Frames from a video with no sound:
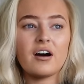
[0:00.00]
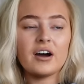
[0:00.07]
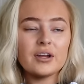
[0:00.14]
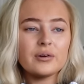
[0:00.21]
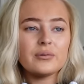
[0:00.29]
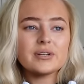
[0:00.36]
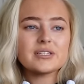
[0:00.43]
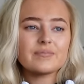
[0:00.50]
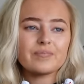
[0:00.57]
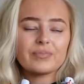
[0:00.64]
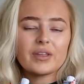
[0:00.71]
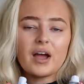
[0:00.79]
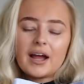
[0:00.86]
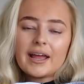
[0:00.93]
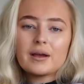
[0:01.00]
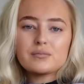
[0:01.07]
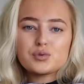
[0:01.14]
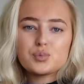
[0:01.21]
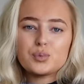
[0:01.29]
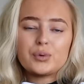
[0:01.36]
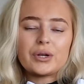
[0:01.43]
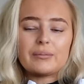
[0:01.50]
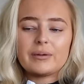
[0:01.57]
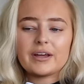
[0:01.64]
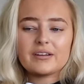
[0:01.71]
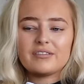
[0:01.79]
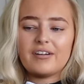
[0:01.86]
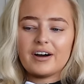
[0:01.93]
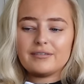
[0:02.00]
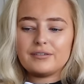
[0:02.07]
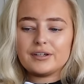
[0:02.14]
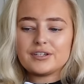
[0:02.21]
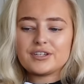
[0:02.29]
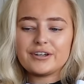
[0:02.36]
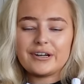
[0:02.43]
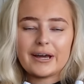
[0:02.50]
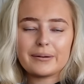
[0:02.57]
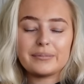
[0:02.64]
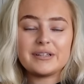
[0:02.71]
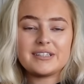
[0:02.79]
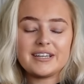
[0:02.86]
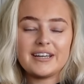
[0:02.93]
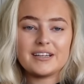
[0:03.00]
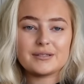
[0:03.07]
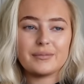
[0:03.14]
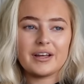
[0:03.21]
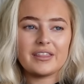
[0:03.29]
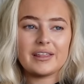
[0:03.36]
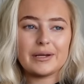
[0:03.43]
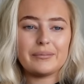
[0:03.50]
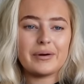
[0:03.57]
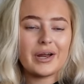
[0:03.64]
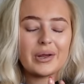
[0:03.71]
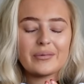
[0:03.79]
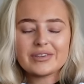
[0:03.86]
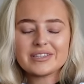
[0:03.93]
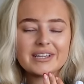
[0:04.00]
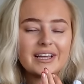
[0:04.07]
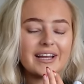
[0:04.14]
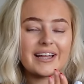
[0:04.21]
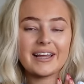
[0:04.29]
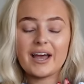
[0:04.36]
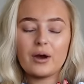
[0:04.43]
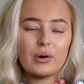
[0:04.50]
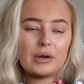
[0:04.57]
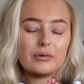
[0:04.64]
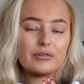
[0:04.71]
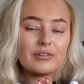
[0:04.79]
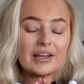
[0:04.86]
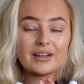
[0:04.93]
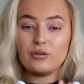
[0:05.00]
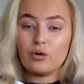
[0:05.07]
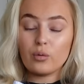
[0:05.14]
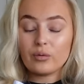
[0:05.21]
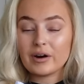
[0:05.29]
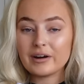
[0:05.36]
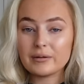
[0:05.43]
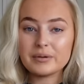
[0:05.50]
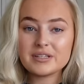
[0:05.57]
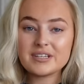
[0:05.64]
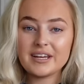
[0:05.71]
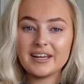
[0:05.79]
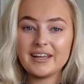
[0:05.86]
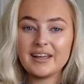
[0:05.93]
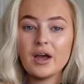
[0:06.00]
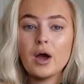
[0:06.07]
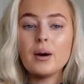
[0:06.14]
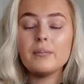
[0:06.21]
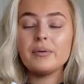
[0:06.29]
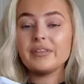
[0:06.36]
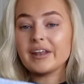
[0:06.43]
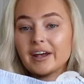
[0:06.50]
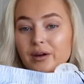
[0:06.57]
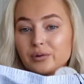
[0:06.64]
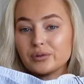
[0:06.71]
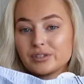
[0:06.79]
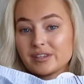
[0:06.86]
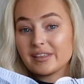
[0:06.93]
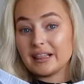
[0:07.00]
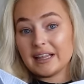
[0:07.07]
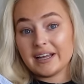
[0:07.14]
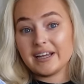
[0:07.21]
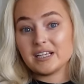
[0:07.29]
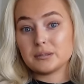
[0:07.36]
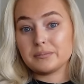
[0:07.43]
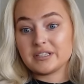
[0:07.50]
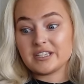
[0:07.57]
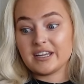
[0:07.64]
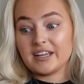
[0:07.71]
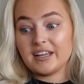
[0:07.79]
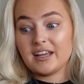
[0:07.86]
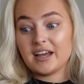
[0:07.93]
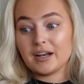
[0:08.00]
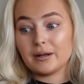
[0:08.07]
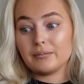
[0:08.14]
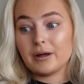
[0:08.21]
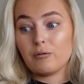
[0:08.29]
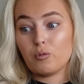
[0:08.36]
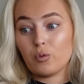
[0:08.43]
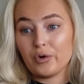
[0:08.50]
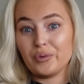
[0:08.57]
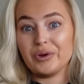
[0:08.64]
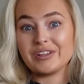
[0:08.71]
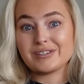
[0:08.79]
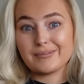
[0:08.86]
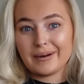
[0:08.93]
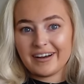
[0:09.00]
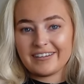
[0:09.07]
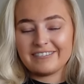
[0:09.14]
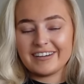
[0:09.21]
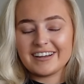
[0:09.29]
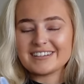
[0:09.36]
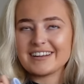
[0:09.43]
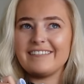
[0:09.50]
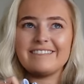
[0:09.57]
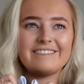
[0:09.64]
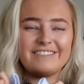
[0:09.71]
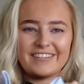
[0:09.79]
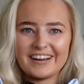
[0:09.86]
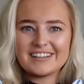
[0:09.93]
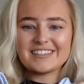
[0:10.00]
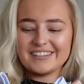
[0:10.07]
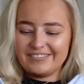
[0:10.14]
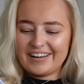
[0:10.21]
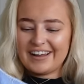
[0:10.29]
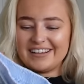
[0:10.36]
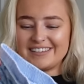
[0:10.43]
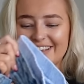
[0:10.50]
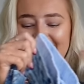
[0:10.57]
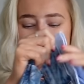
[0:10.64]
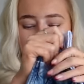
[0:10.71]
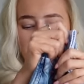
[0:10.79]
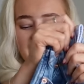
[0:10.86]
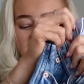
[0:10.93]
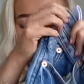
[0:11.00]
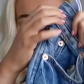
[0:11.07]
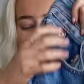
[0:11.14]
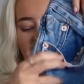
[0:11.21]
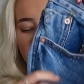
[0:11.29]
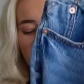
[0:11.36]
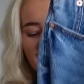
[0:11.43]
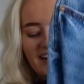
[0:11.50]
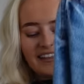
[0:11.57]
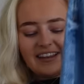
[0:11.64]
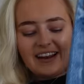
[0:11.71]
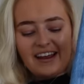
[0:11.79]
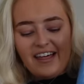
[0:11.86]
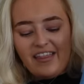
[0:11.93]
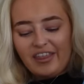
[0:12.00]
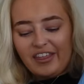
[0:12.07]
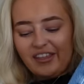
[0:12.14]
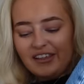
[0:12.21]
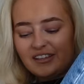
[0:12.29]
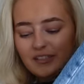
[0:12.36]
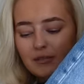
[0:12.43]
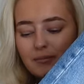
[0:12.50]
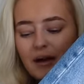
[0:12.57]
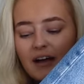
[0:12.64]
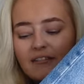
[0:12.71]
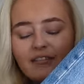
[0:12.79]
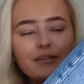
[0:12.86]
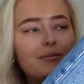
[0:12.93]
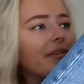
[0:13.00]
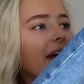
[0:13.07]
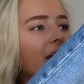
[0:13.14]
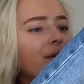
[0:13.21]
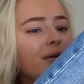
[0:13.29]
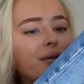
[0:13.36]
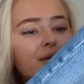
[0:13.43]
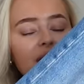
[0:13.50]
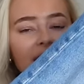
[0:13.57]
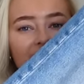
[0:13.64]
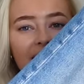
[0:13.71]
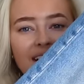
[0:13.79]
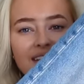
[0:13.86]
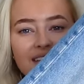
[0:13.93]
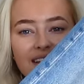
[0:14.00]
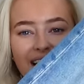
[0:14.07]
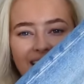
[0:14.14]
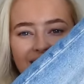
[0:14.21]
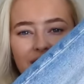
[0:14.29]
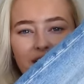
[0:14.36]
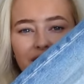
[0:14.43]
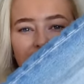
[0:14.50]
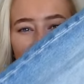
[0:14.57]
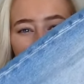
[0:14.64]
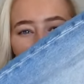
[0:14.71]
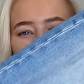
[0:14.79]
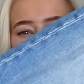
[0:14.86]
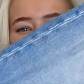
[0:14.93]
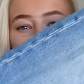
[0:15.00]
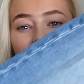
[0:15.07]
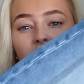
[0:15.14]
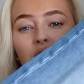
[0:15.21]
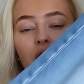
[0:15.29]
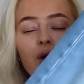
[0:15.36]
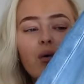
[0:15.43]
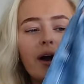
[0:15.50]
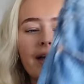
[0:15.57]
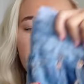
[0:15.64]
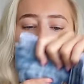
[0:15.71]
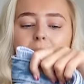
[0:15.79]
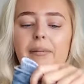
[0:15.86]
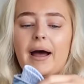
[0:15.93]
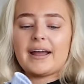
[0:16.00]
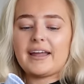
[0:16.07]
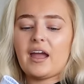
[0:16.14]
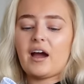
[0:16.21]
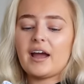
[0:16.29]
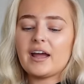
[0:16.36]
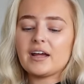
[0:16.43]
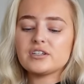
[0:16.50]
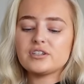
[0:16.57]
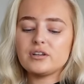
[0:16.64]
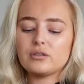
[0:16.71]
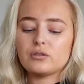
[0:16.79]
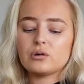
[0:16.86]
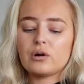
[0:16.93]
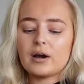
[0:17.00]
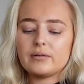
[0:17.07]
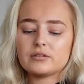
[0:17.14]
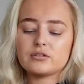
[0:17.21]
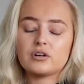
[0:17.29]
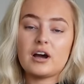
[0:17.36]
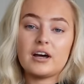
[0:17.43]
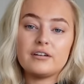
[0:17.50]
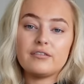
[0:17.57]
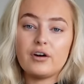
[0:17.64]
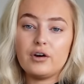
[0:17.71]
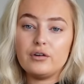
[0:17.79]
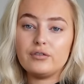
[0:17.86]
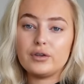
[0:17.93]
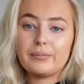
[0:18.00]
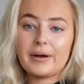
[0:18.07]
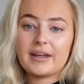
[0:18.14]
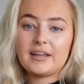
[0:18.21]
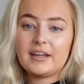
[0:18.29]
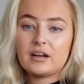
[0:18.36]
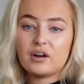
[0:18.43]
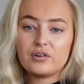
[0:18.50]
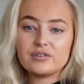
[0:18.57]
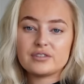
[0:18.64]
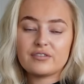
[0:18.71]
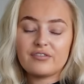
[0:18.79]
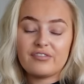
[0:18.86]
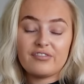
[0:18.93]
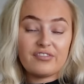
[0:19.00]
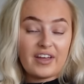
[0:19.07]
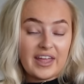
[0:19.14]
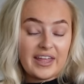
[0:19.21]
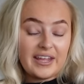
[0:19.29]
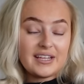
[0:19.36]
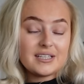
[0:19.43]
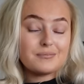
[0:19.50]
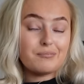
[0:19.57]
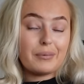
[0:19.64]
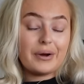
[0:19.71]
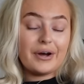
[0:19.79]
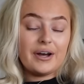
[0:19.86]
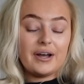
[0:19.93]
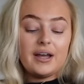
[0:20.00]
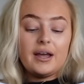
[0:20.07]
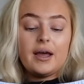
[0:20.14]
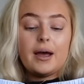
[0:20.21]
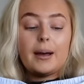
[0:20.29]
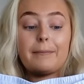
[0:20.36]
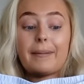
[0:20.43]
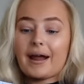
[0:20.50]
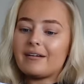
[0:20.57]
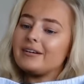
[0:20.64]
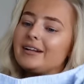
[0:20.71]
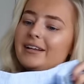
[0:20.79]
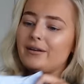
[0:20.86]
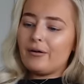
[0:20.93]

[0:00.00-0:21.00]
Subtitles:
I am small, I'm like 5'2", like petite is my thing, but I always think I can get away with like not wearing petite. But then I order something that is petite and I'm like, whoa, it's perfect, it fits amazing. So yeah, like the length of these is perfect, but they're called like a skater fit, which is quite baggy. I actually thought I was kind of over the baggy clothes phase, but apparently